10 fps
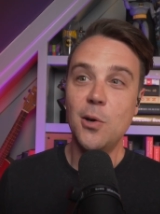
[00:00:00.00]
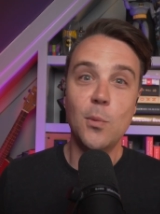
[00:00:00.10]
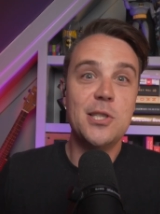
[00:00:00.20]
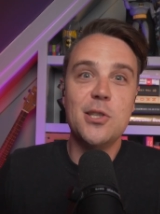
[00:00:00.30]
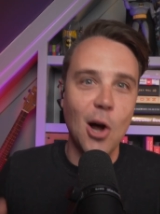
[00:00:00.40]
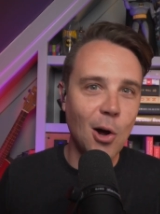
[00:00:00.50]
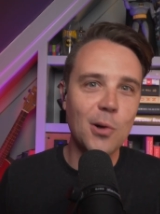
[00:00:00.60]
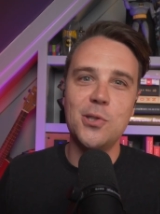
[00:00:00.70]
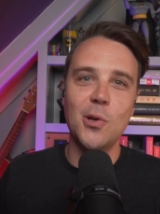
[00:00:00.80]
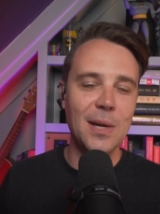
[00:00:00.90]
which is
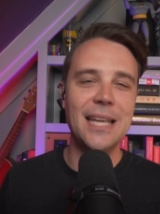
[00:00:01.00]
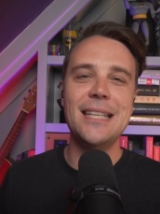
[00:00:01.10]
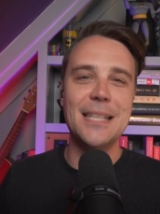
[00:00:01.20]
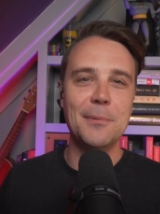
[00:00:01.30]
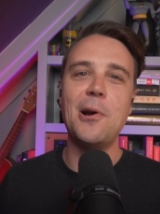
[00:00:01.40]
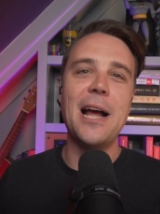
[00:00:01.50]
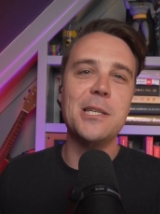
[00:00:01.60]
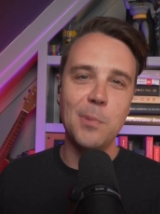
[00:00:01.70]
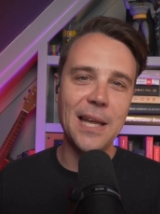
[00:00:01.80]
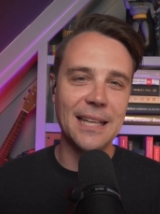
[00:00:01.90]
also in Democrats'
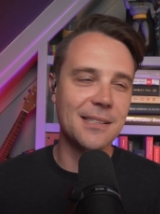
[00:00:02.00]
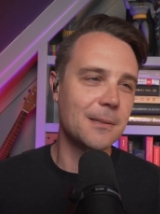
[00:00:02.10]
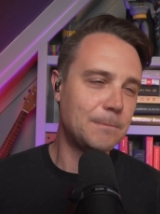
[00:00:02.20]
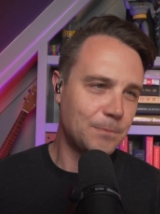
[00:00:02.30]
plans.